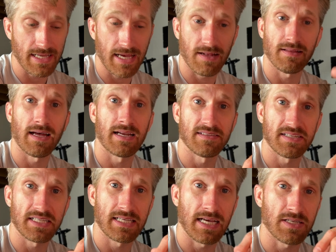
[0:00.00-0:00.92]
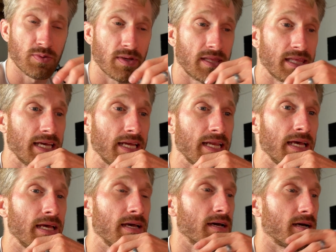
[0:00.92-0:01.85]
I had a lot of success with it.
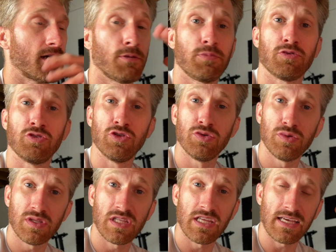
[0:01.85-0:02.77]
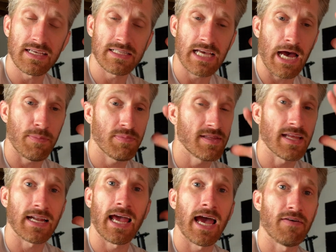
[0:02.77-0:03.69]
A couple new things happened
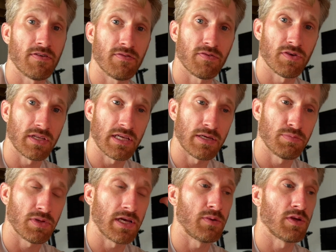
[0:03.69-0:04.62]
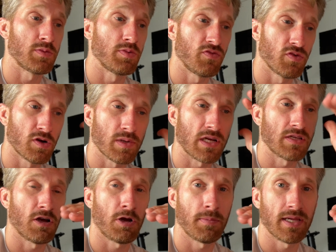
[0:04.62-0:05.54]
that I haven't really played with before, but I'll
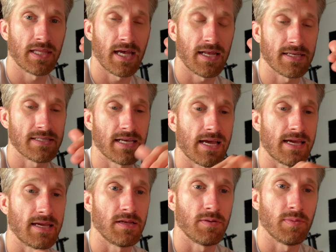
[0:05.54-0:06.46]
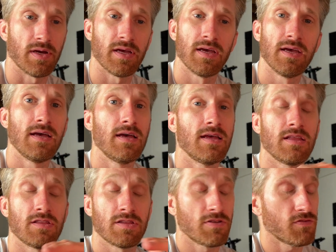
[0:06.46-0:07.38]
talk about that in a second. But
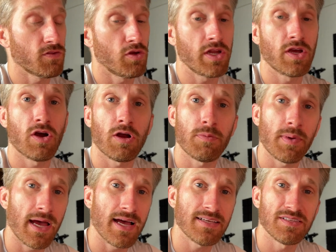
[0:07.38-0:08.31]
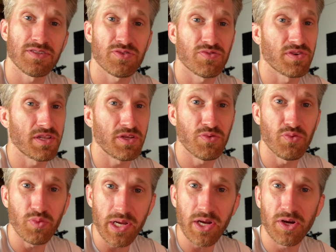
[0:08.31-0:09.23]
the floating guard pass is a really
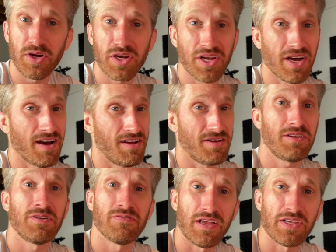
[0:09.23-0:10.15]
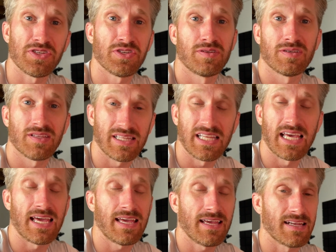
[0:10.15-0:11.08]
weird, unconventional
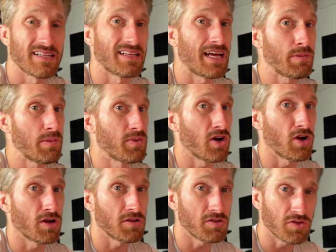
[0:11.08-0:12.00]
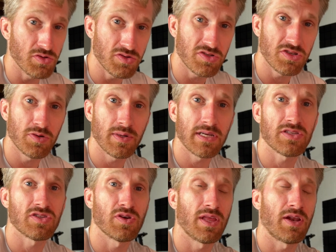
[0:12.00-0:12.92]
thing, and a lot of people aren't used to it,
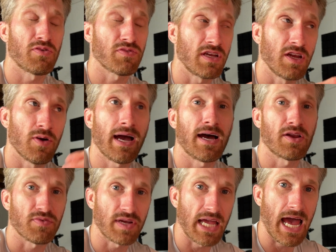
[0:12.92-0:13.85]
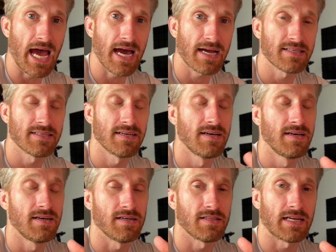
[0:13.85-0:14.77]
so they don't really know how to react.
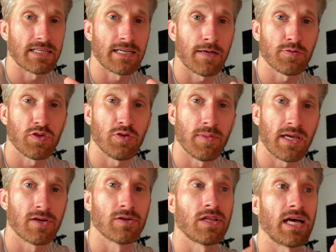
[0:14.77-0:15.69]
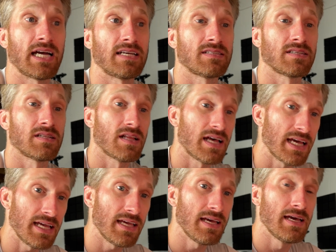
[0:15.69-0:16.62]
A lot of times when you make your legs
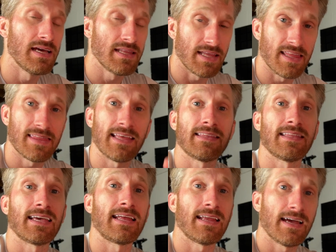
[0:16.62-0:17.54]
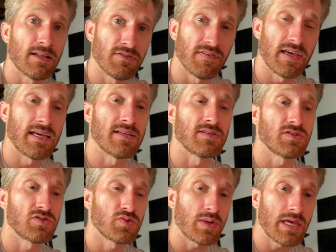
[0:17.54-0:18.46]
light, they think that they can elevate and
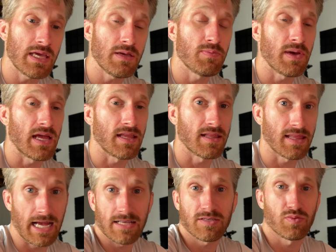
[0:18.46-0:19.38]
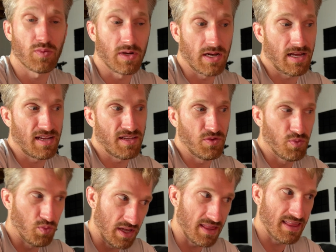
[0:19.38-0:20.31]
sweep, and that's what you
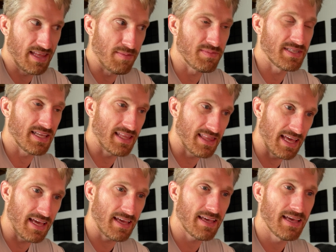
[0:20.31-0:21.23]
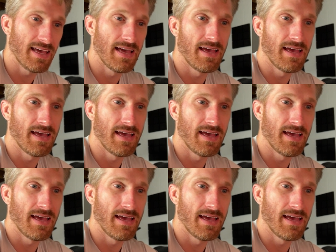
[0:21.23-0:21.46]
want them to think.